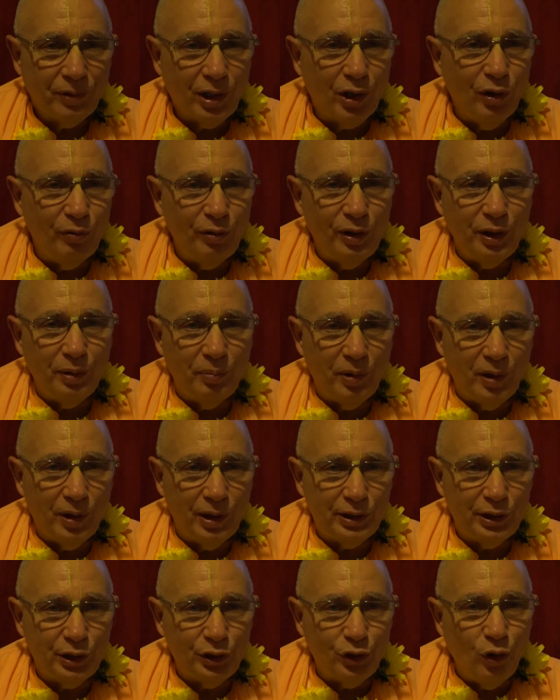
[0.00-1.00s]
Govinda
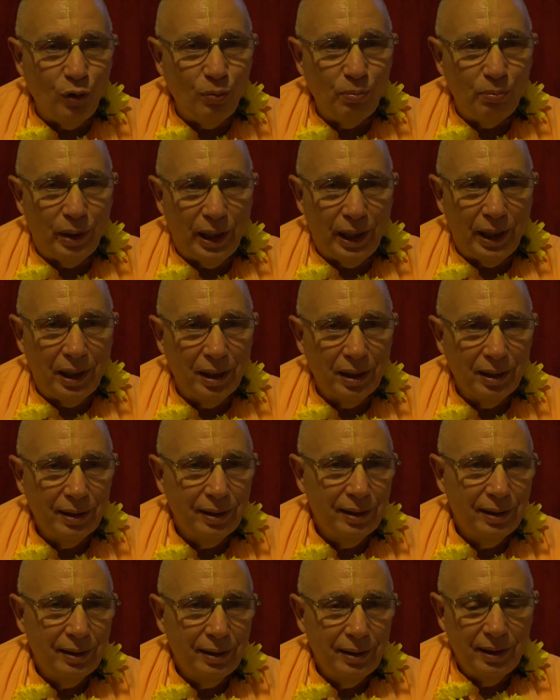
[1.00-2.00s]
Maharaj told me,
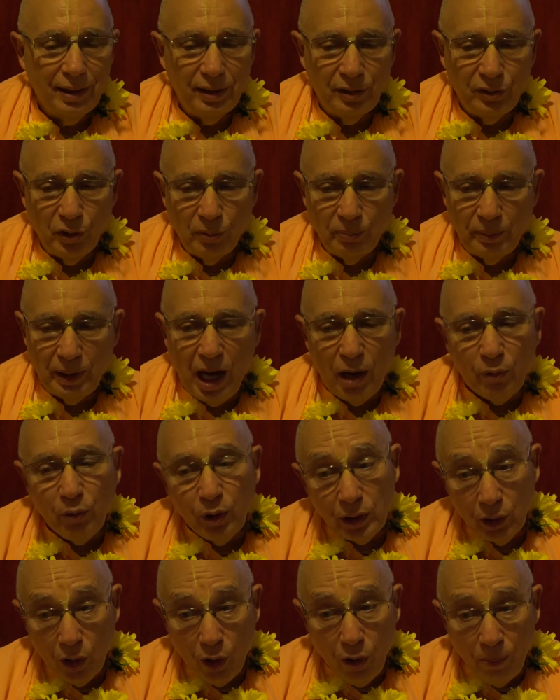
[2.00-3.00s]
I
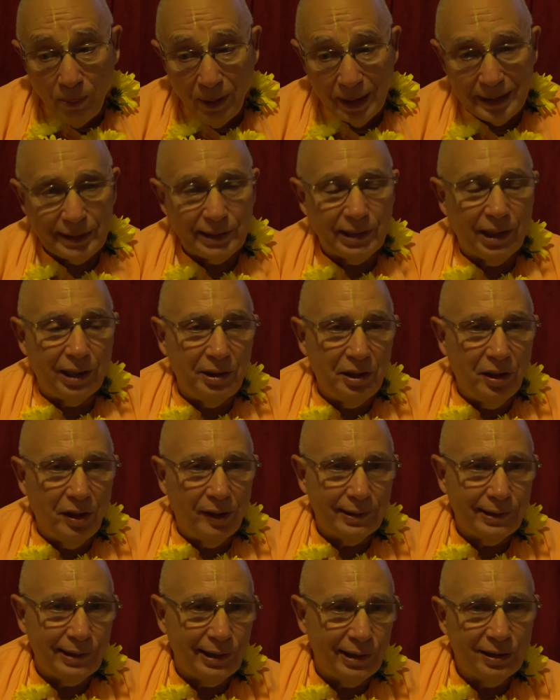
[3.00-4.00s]
want all my
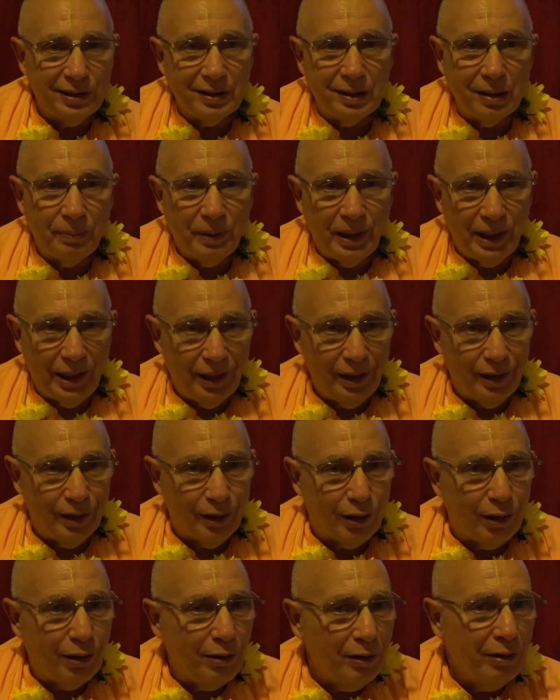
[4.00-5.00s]
sannyasis to be
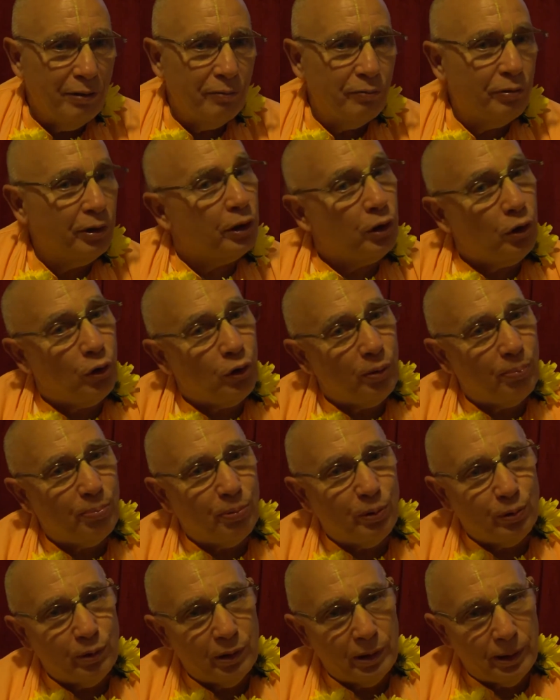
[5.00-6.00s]
here for Gaur
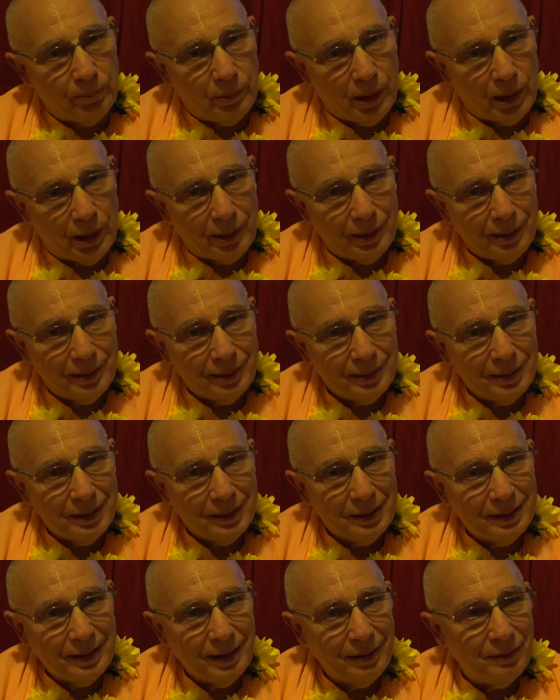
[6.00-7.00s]
Purnima.
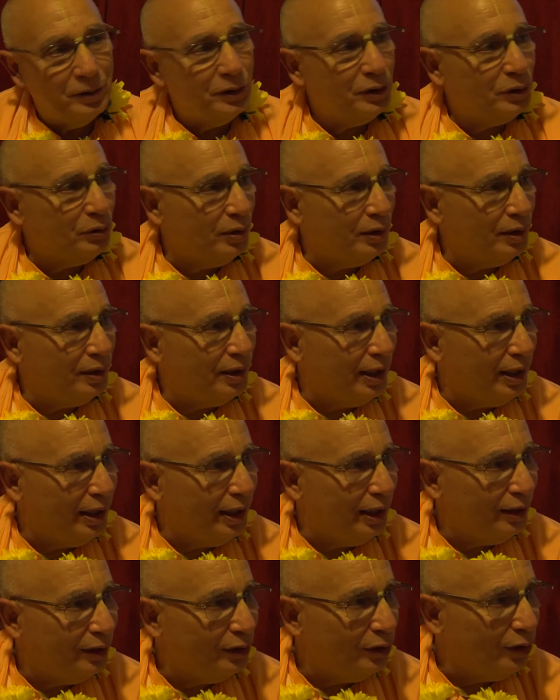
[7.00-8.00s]
That was one thing
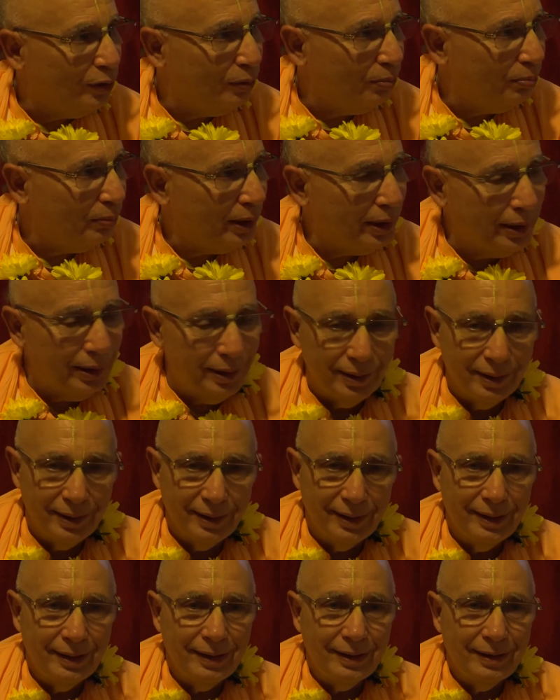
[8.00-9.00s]
he told me.
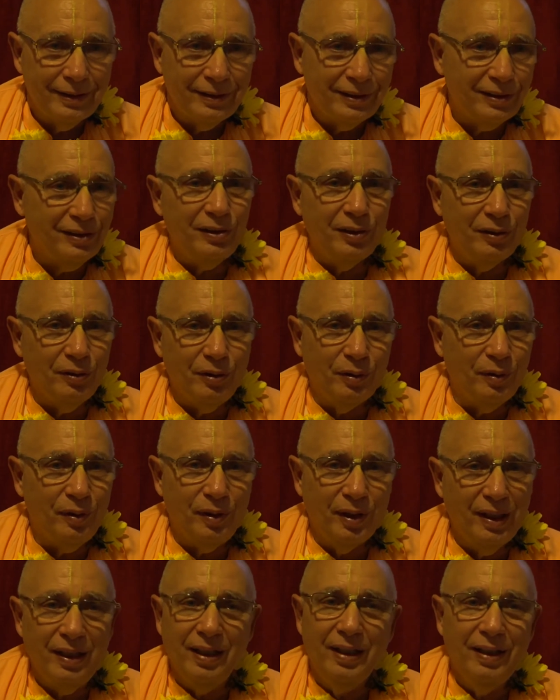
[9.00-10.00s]
So
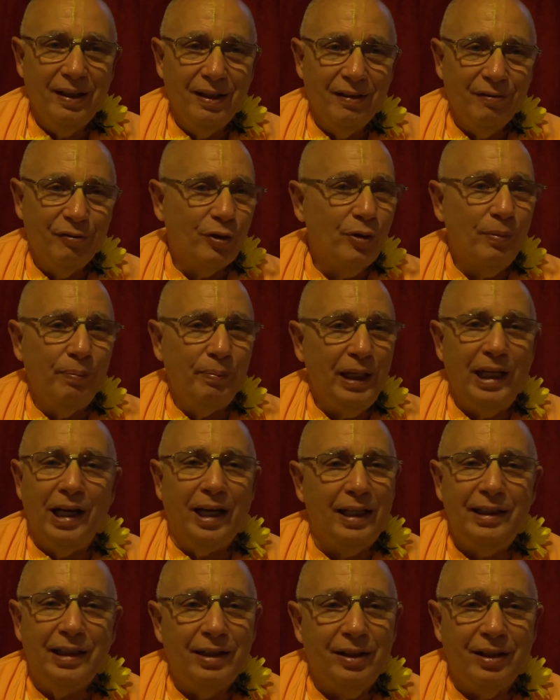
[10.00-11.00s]
for me,
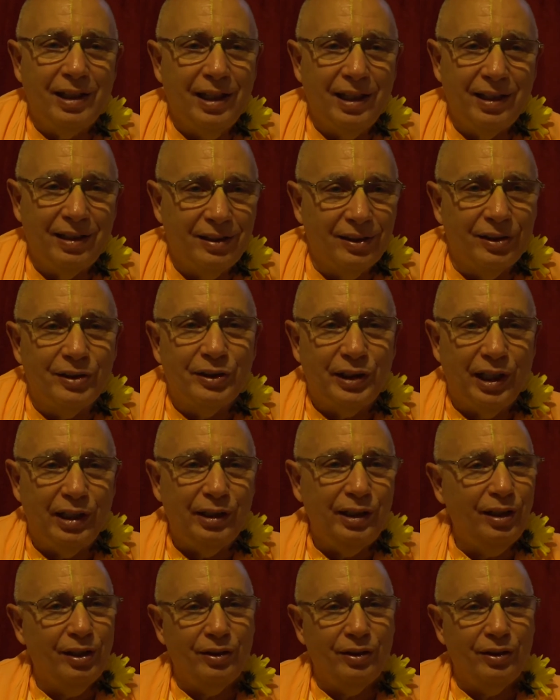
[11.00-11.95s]
I didn't think there's any